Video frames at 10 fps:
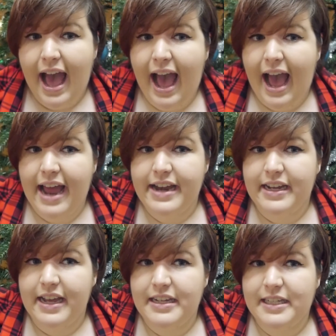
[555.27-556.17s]

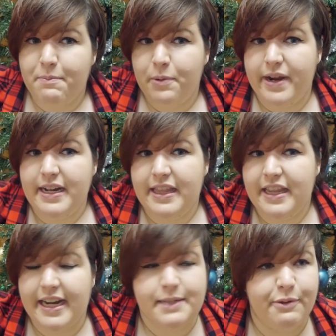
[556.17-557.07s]
and at some point in
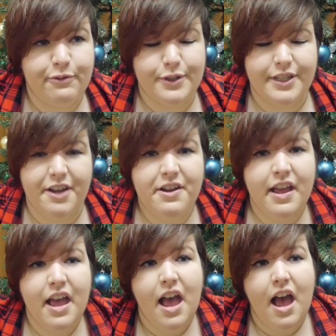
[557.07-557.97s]
the next month or so,
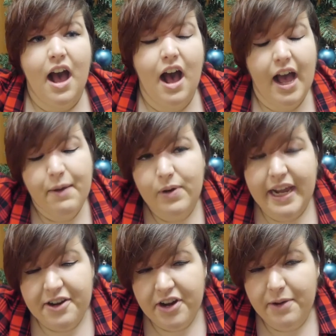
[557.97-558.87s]
I will
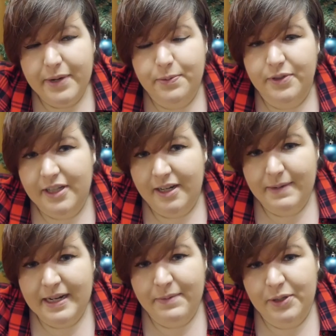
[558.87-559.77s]
let you know which one's going to
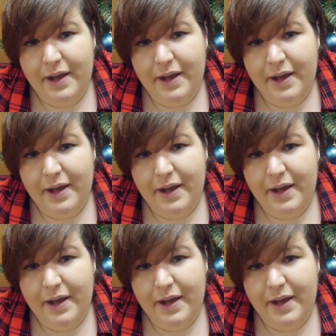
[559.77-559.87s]
be number